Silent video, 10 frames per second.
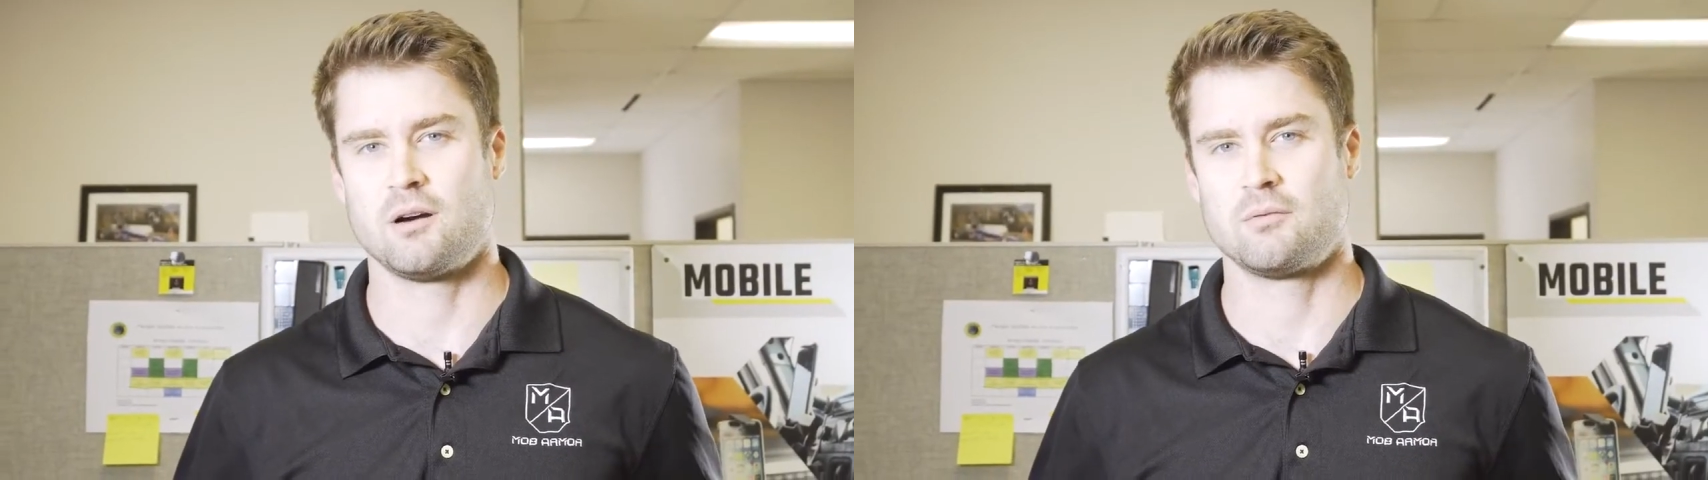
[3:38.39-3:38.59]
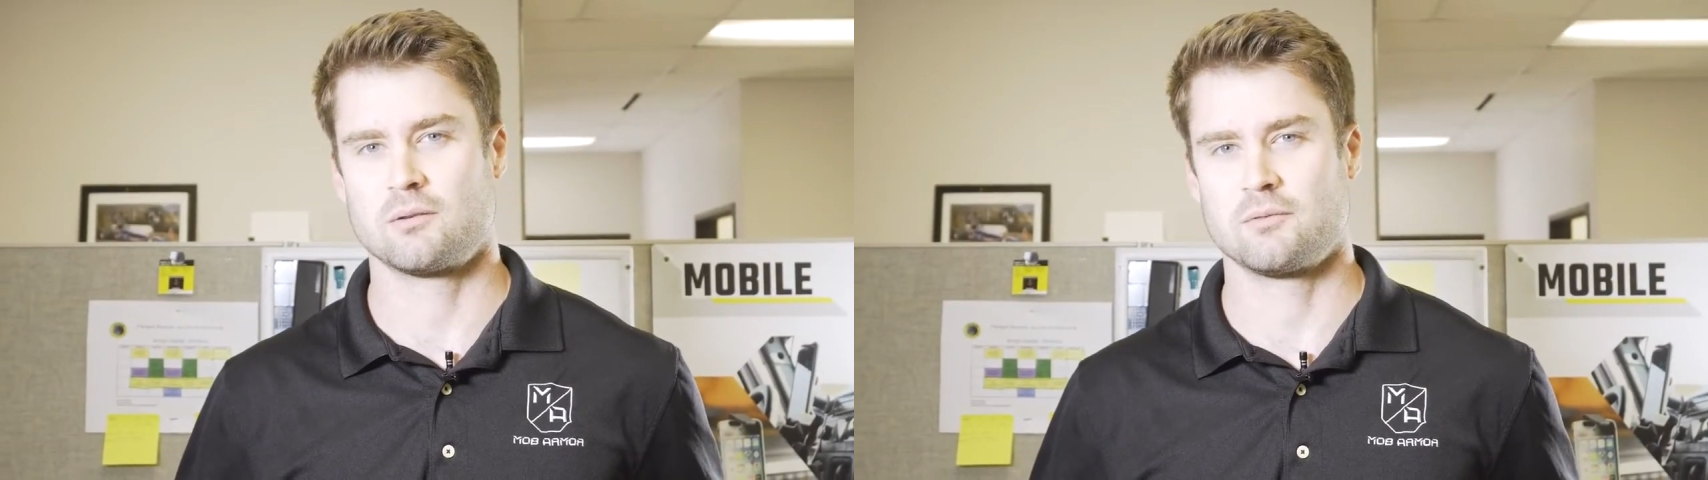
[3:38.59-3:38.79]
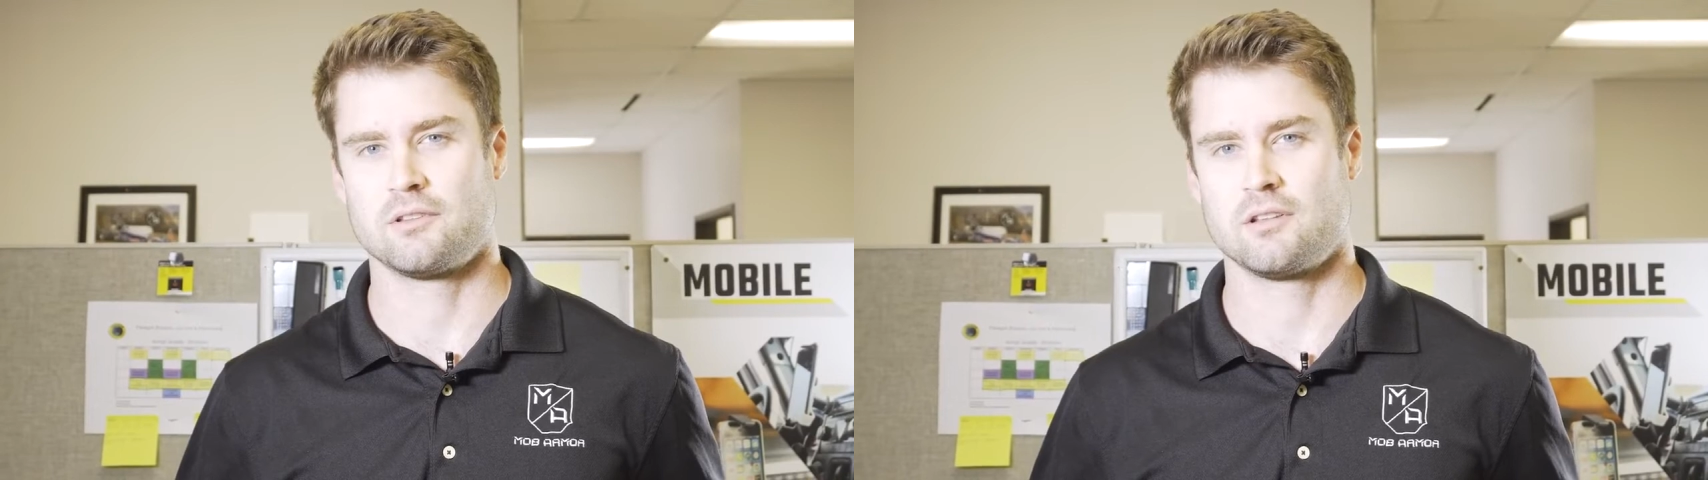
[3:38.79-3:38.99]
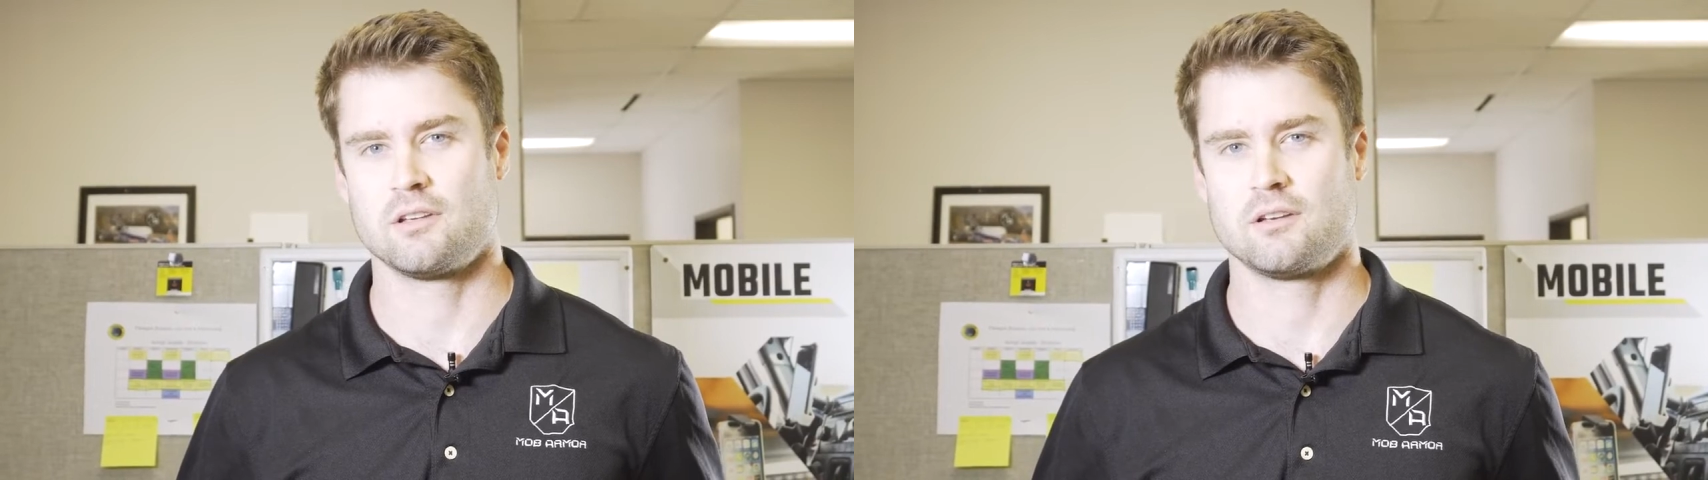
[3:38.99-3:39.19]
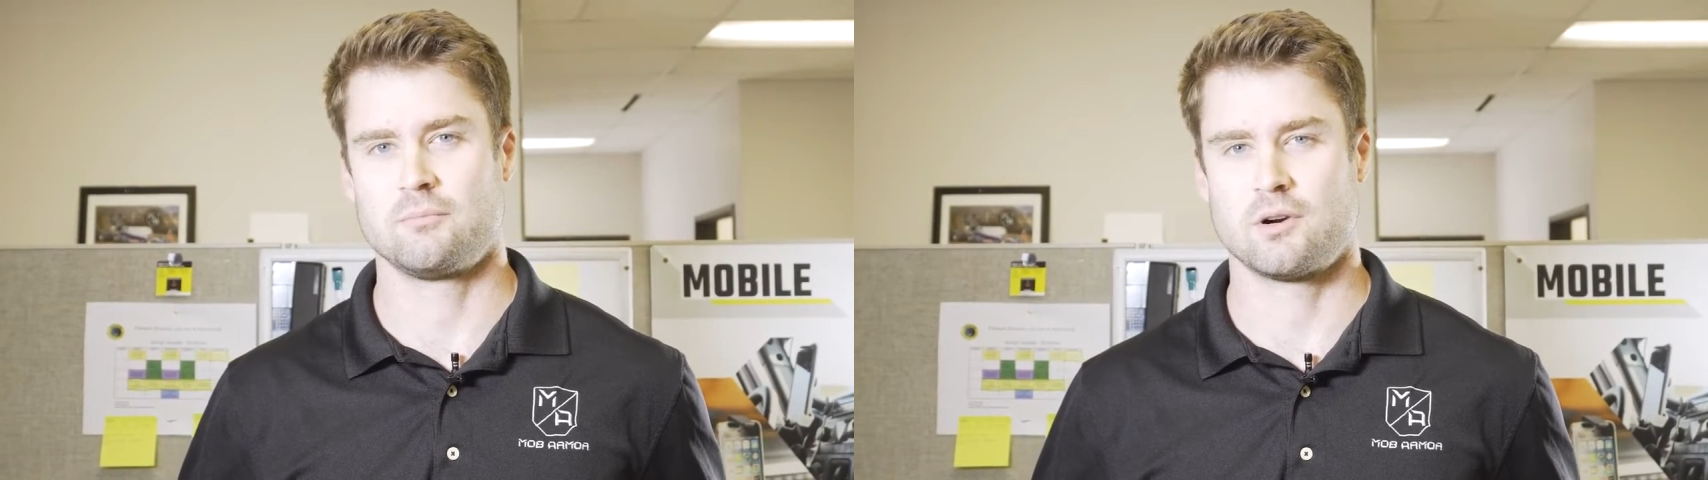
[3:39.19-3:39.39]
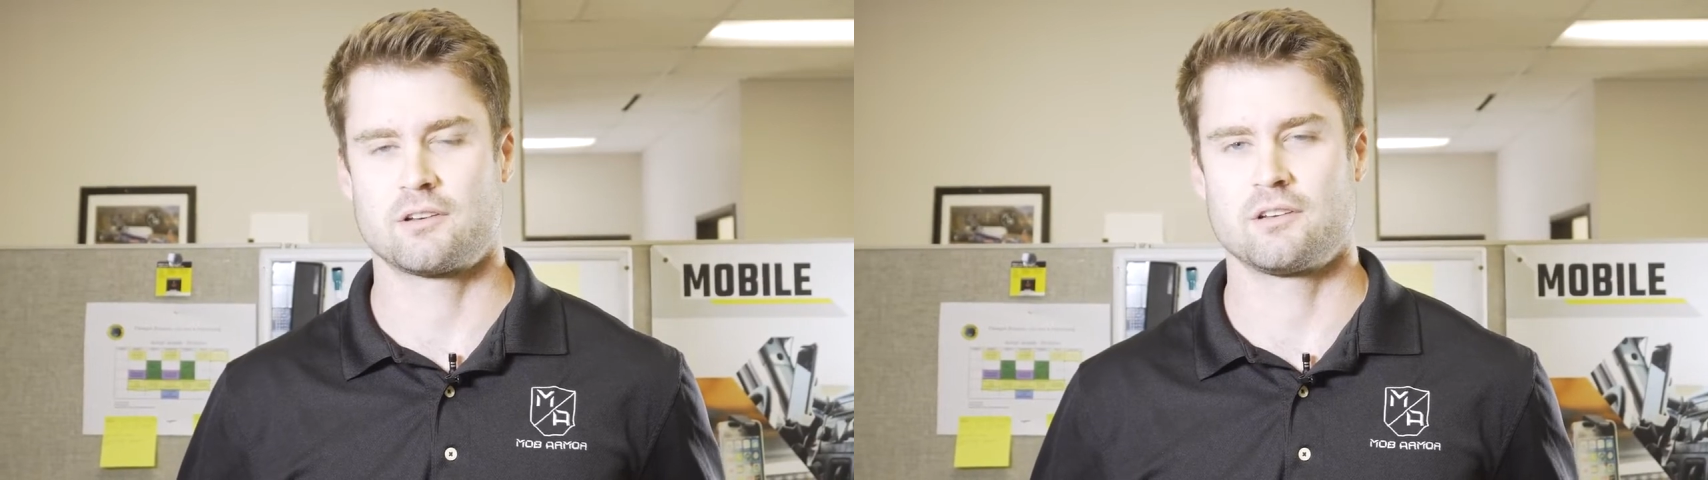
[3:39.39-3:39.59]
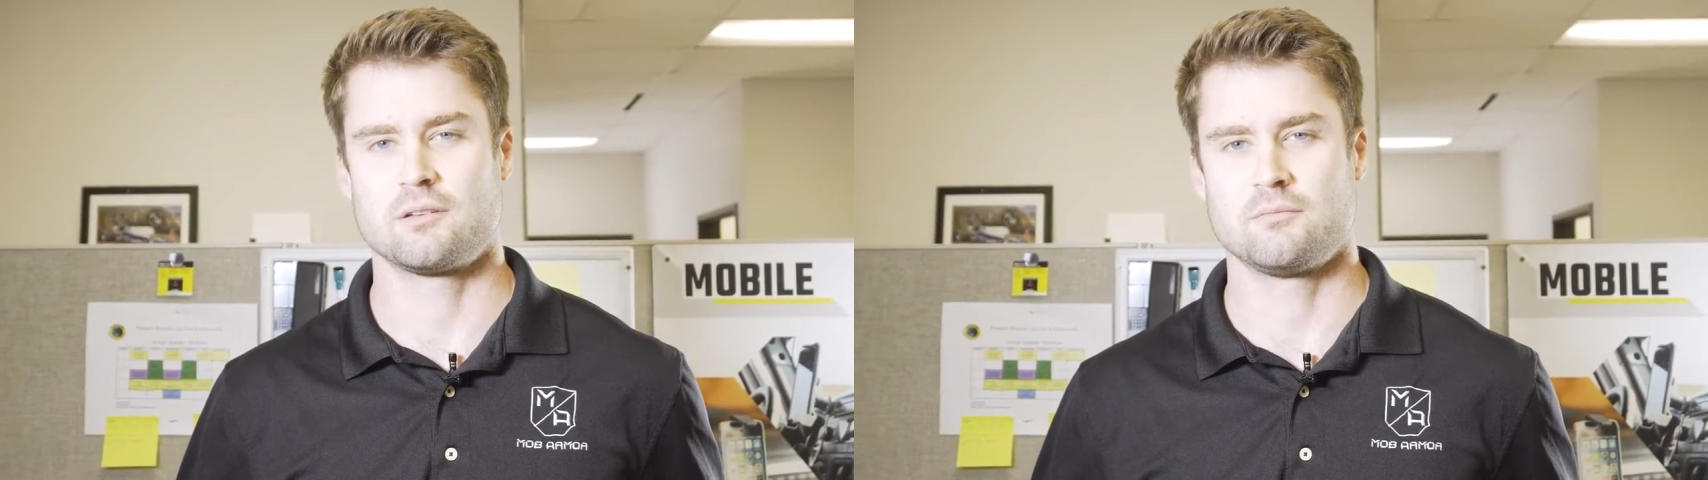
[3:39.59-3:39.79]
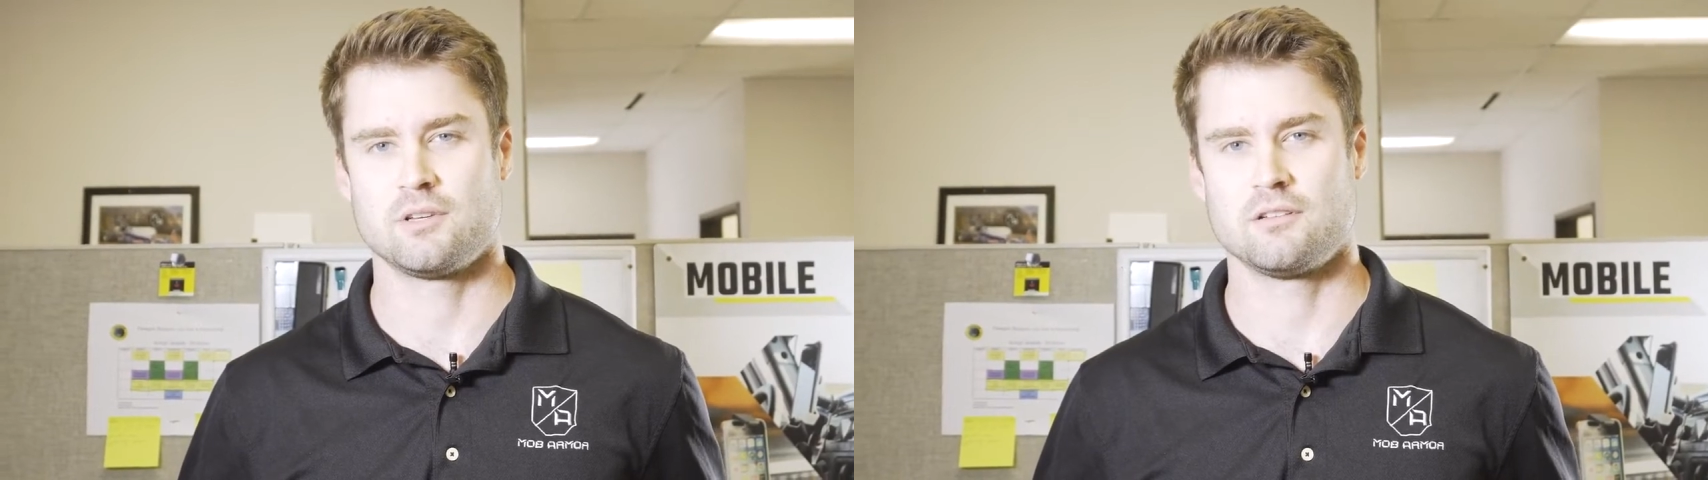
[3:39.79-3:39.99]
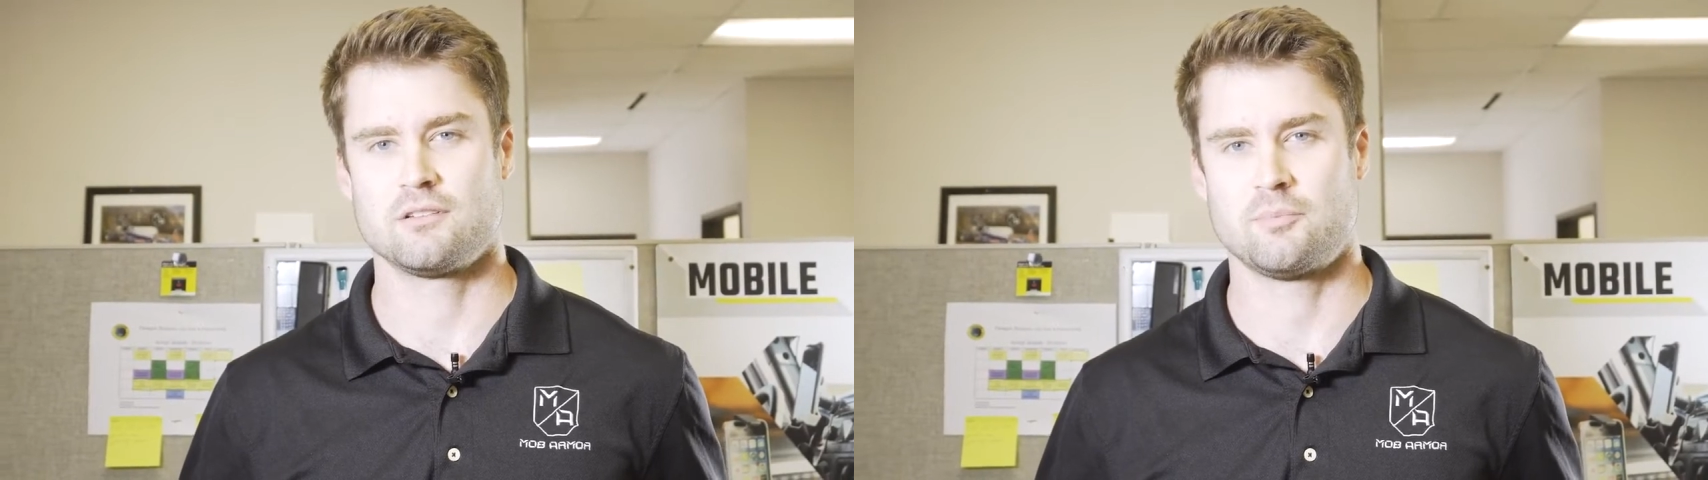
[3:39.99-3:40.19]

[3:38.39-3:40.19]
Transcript: Mob Armor in the marketing and media